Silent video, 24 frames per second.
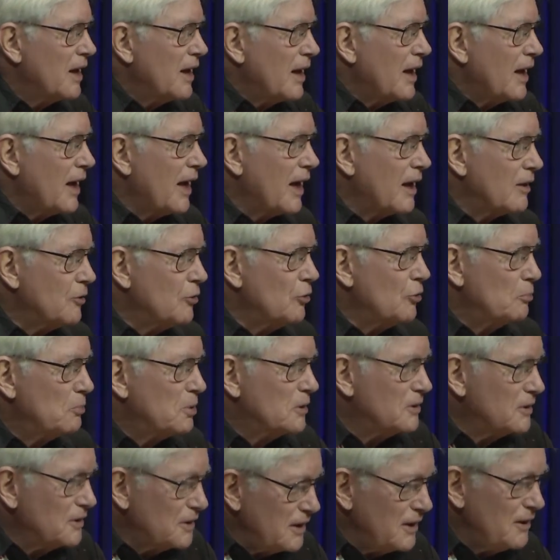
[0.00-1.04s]
and who
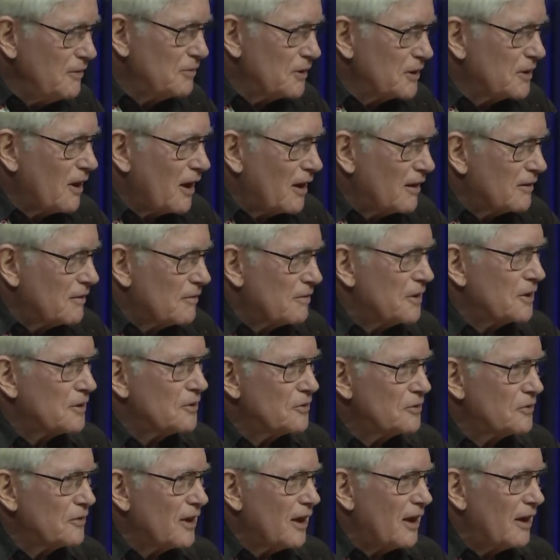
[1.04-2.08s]
believe in all of this
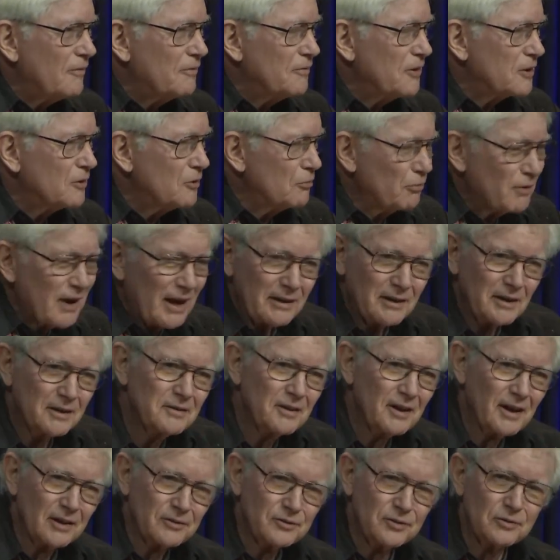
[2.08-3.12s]
stuff and
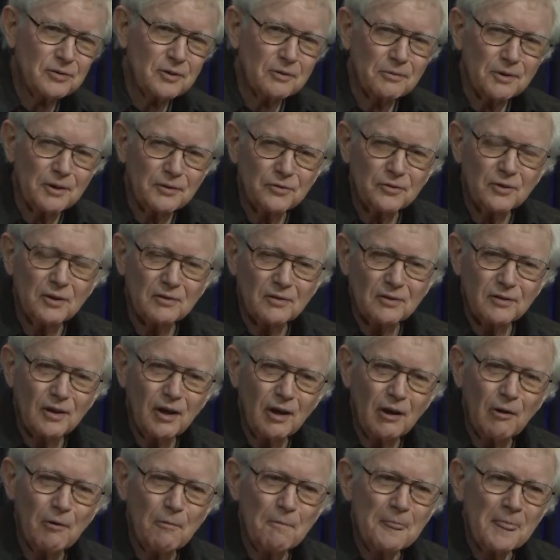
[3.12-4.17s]
recognize that the risk is
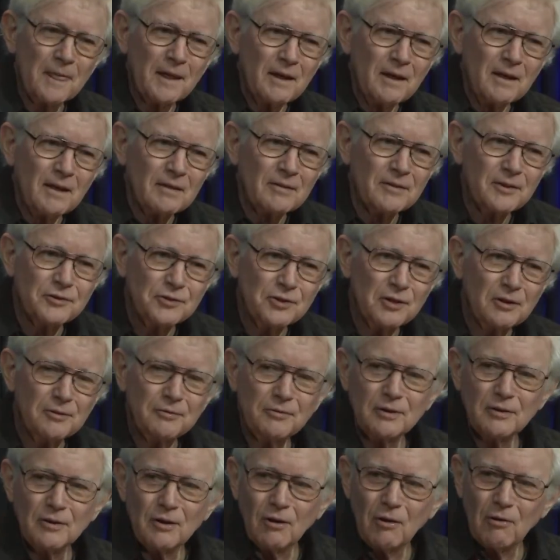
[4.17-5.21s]
low. The
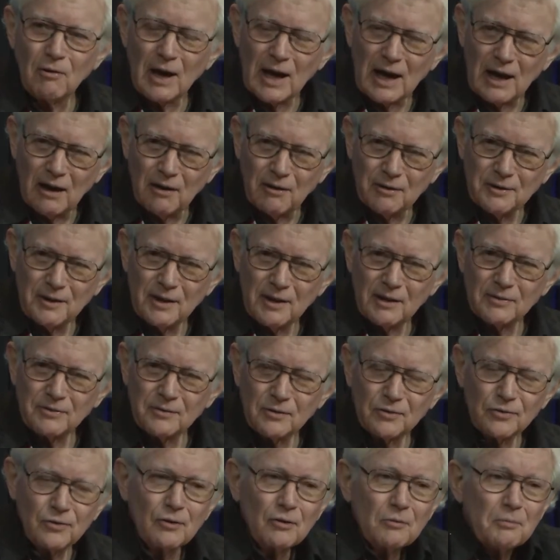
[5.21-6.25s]
children go out and
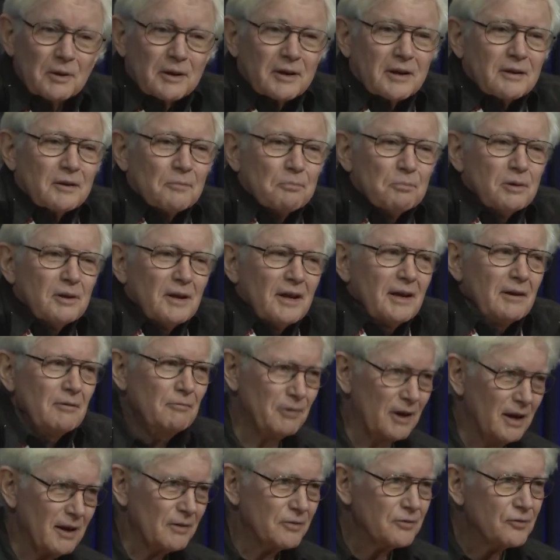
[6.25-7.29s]
there's nobody to play
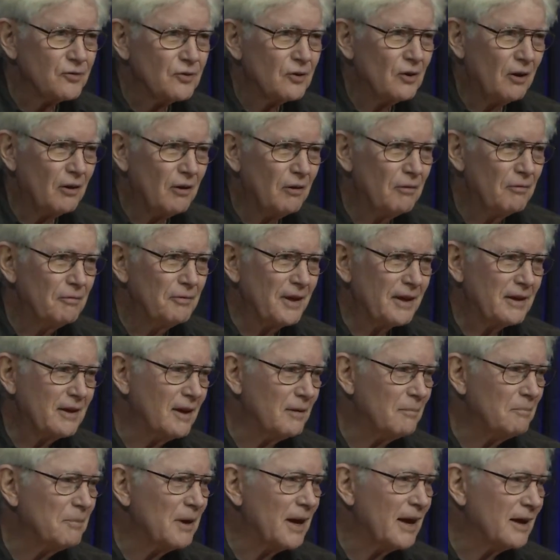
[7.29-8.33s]
with. So they
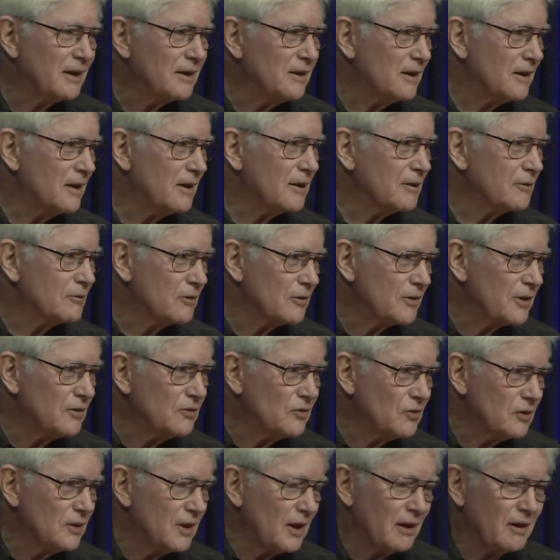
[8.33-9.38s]
come back in or they
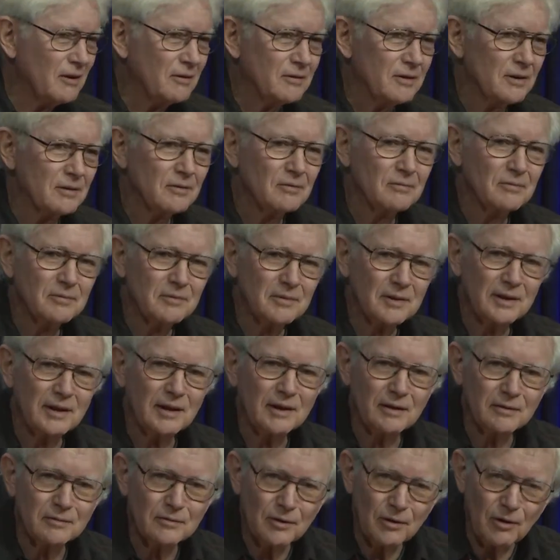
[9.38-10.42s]
sit down
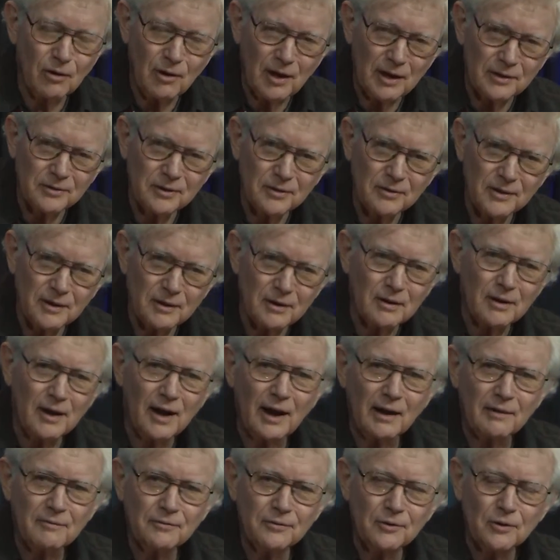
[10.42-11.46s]
and go onto their
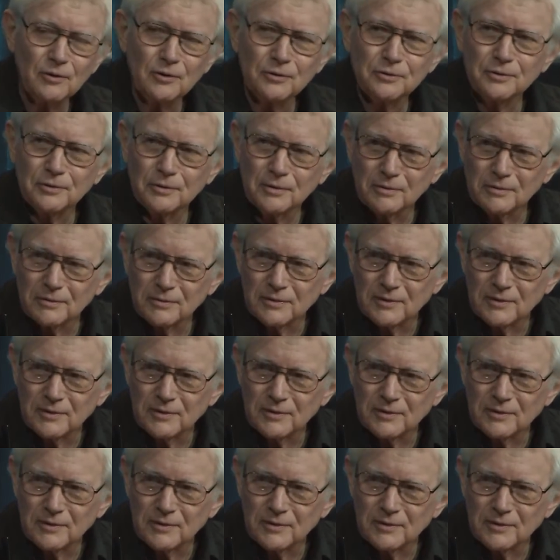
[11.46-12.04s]
iPhone or